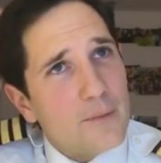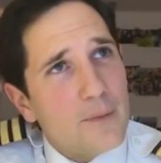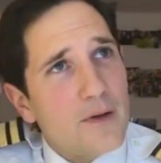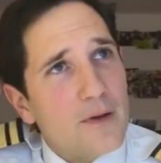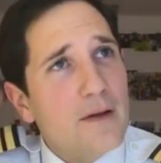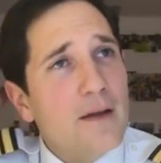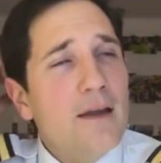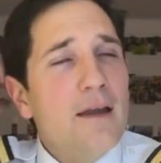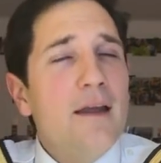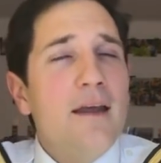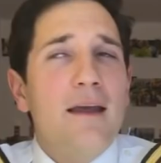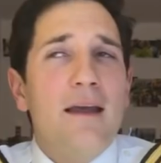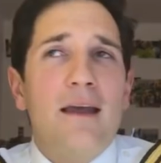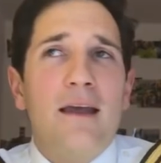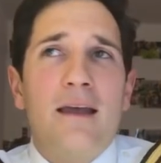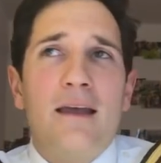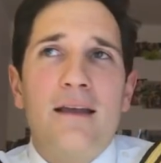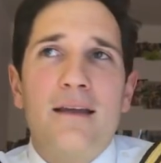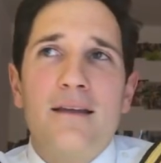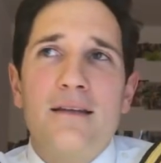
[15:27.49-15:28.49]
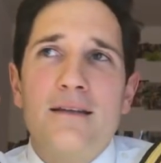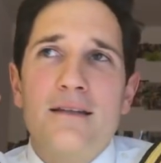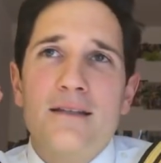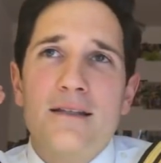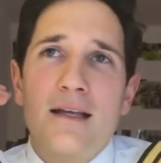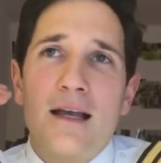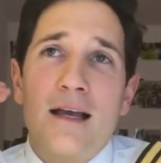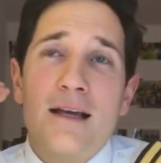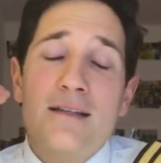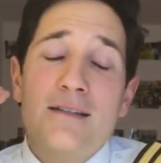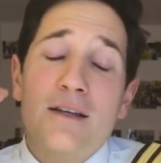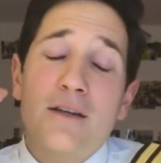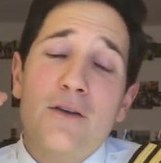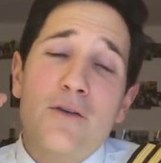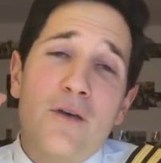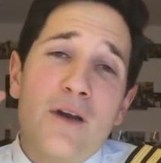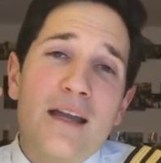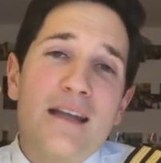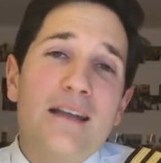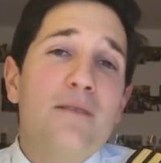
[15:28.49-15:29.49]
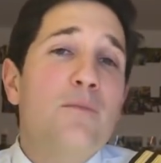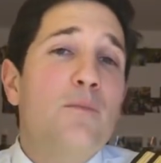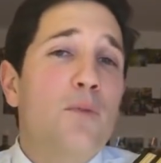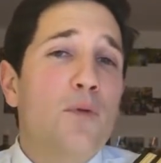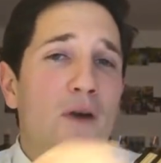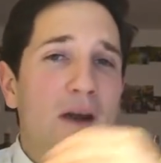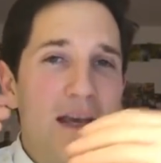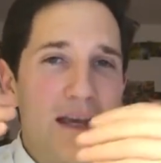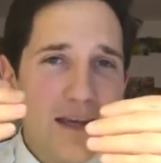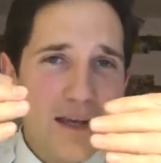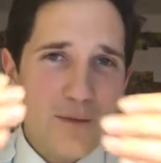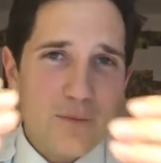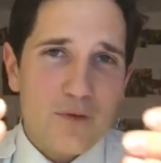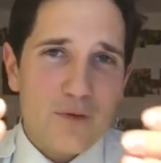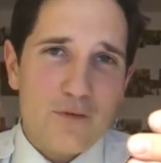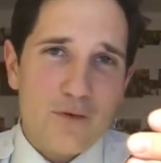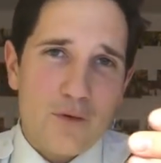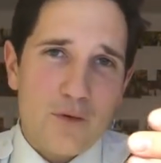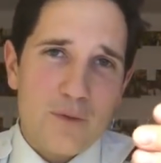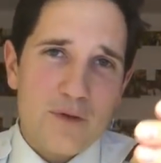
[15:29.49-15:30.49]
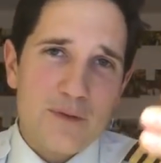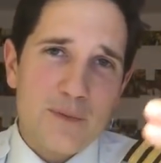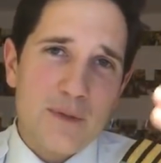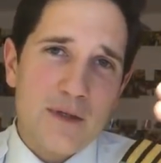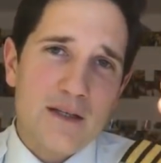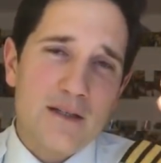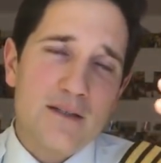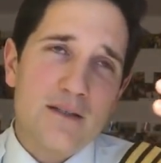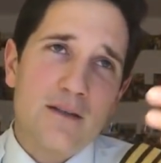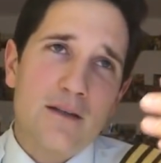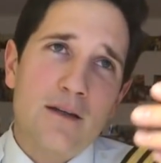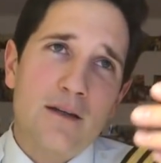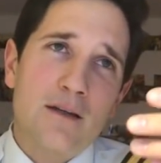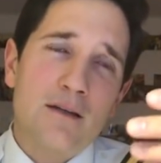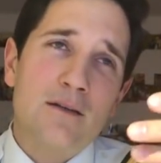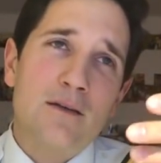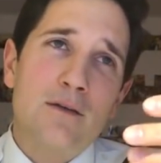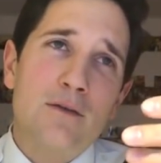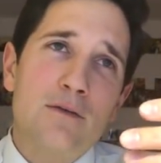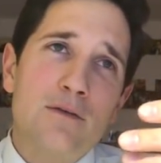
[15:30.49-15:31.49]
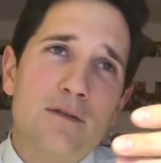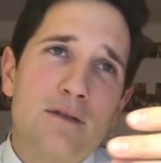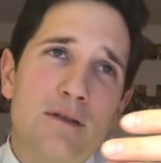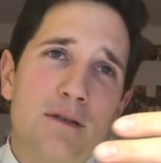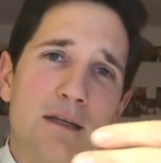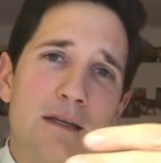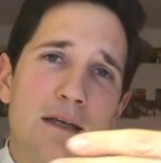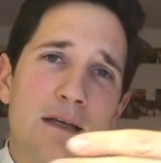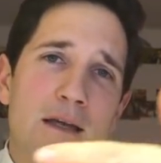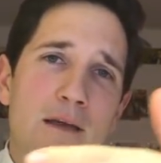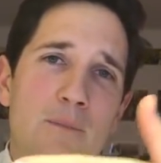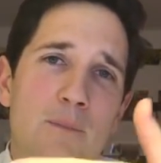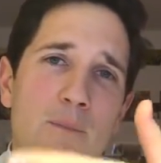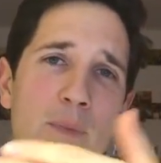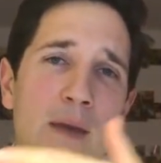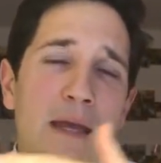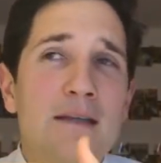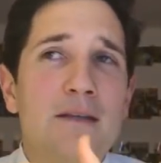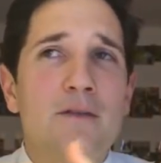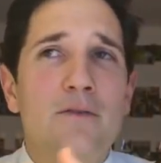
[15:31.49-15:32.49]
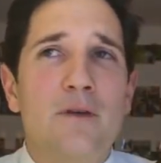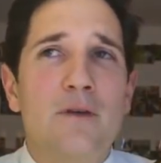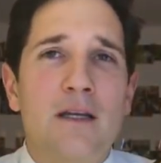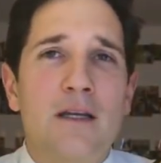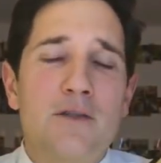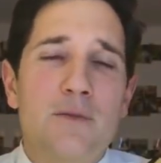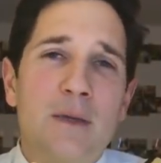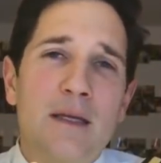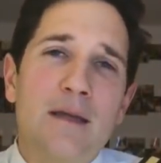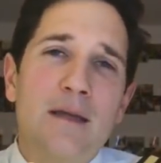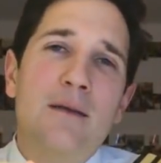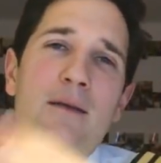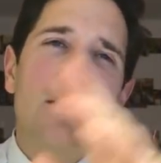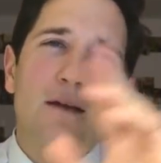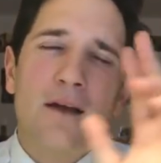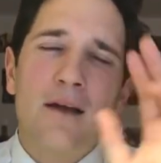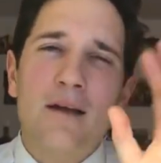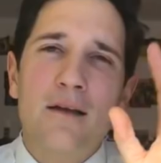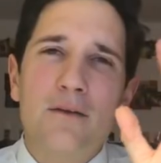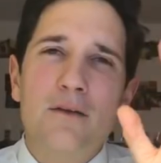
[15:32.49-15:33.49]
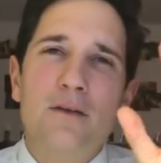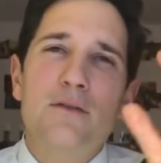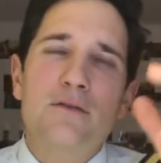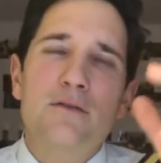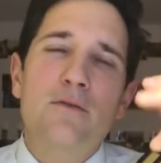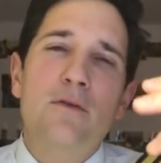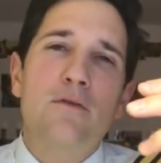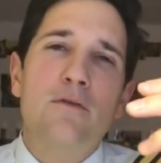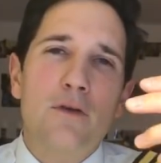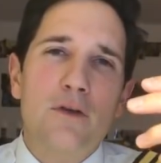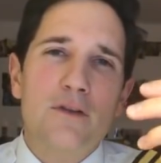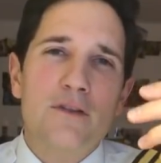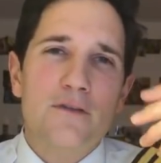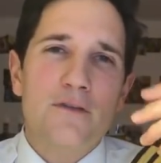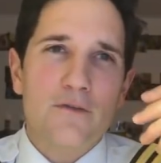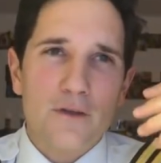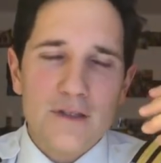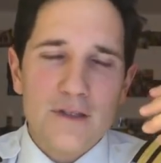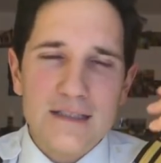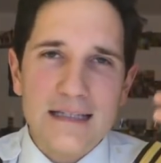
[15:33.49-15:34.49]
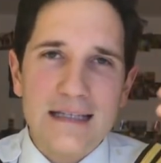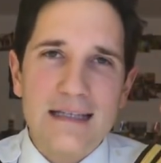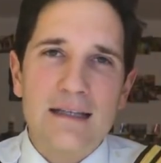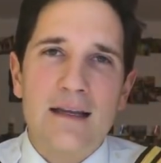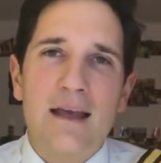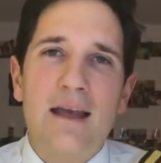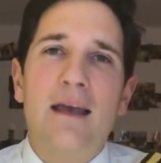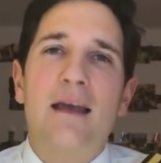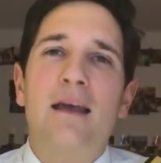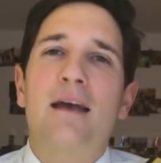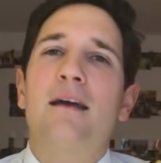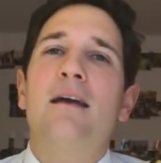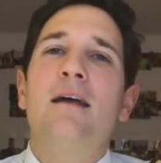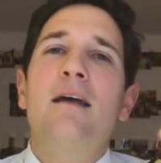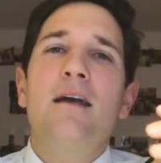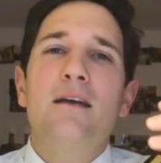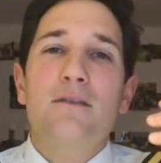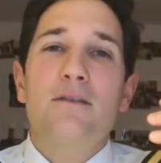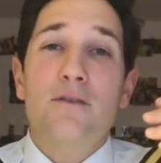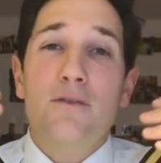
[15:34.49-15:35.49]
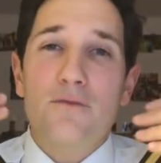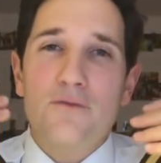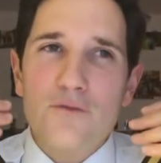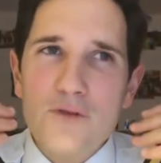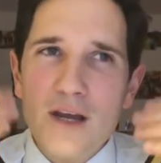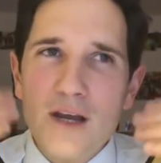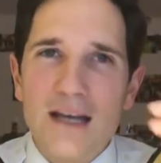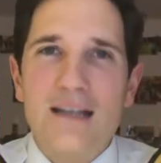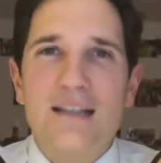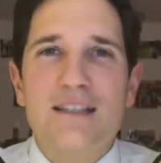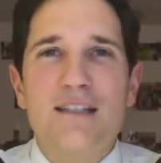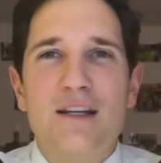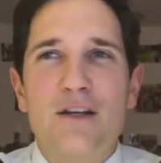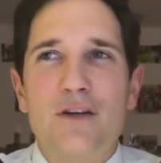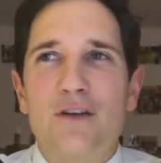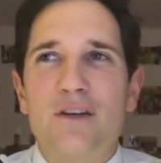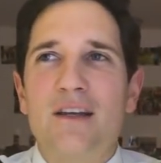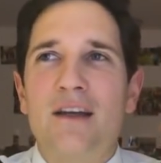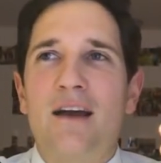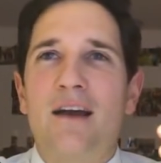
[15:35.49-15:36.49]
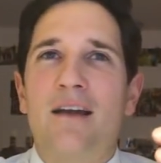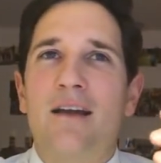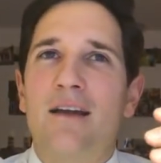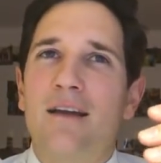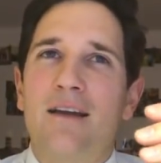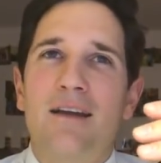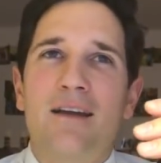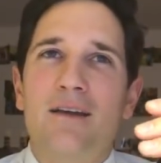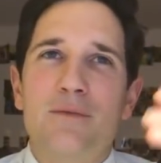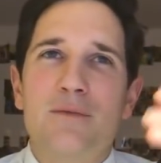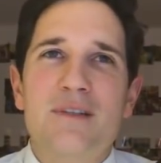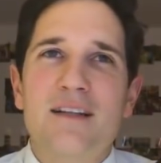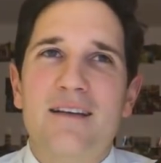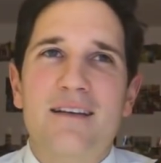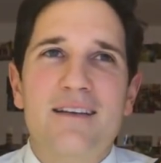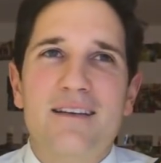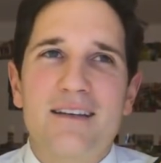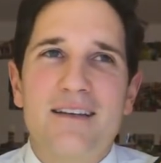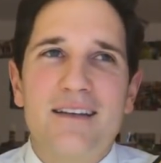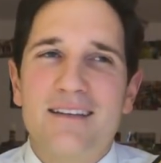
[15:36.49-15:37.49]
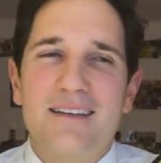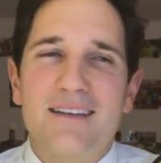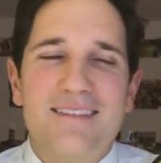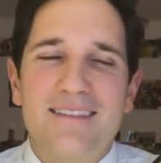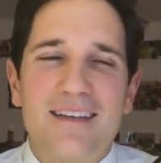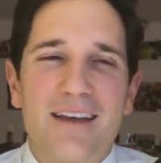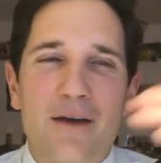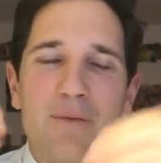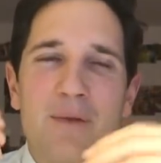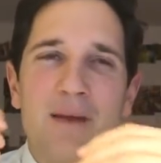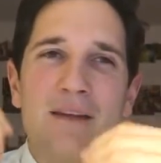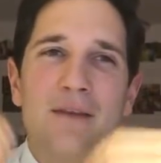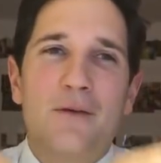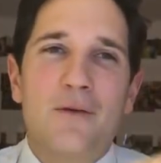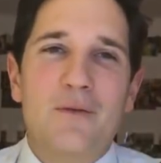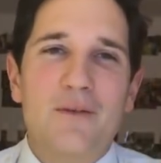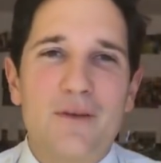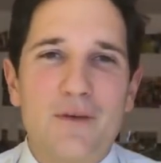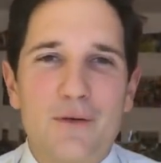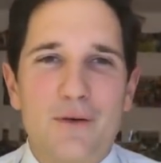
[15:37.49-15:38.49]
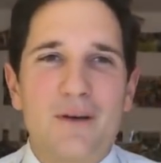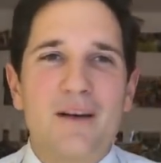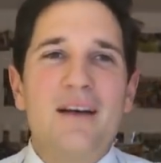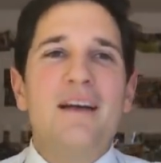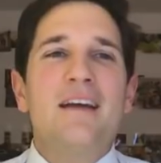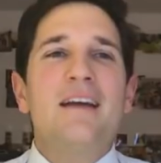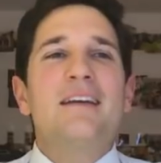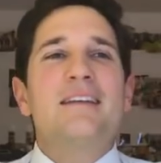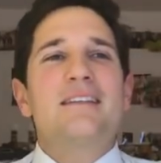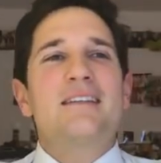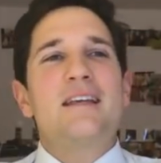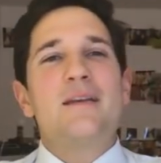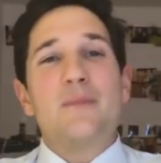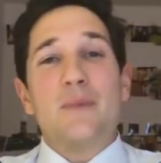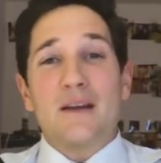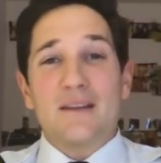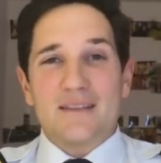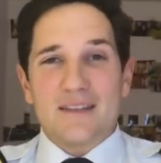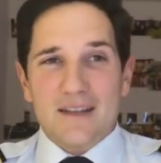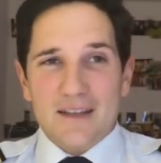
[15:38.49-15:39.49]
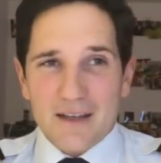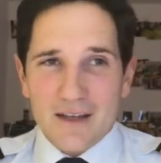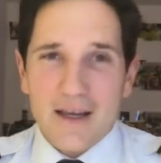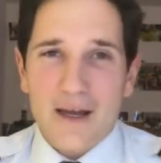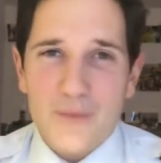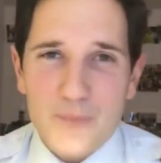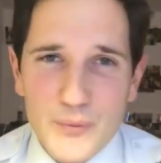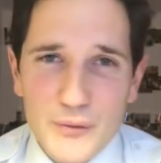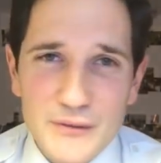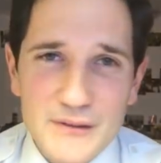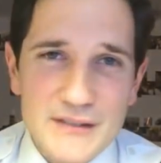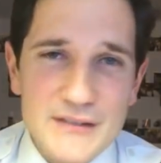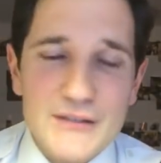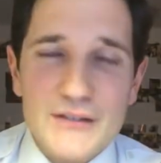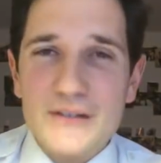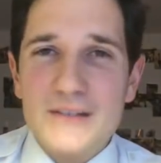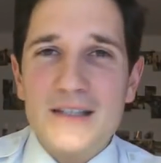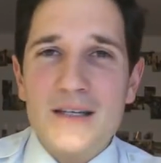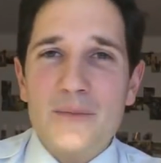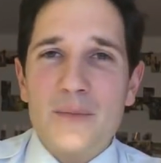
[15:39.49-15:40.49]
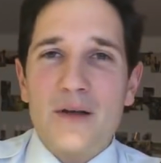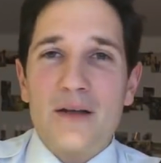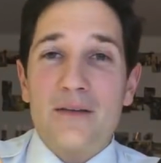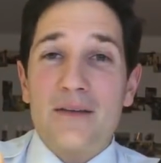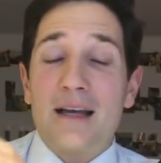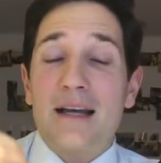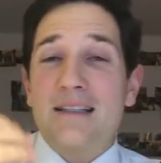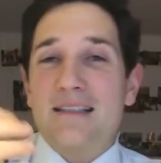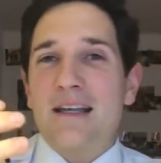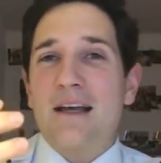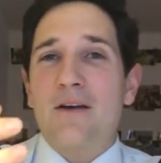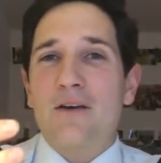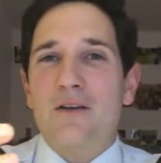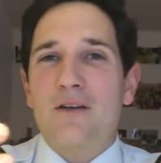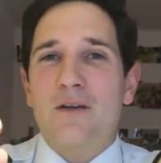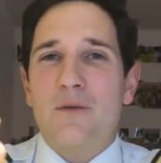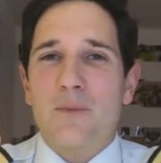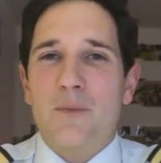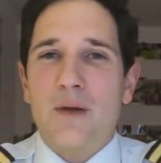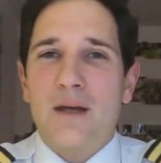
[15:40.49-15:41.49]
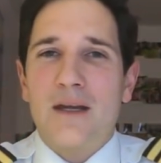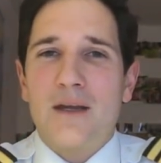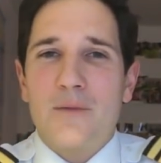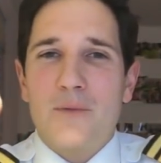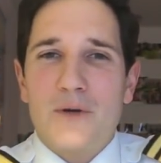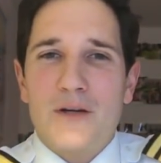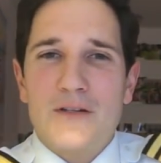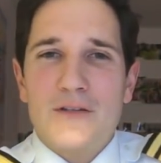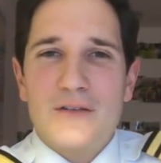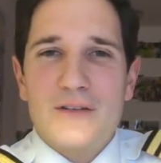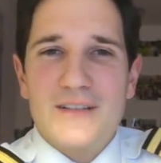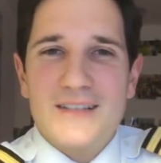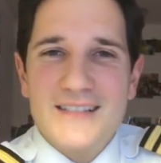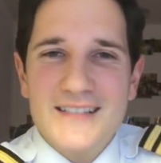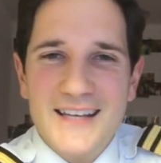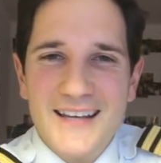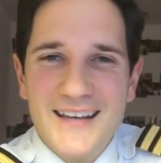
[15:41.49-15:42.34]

but it has a great braking performance because you can use the beta range, meaning you kind of use reverse thrust in the air to really slow it down, and it comes like I mean your seatbelt, so you get pulled into your seatbelt. That's how good the braking pressure is.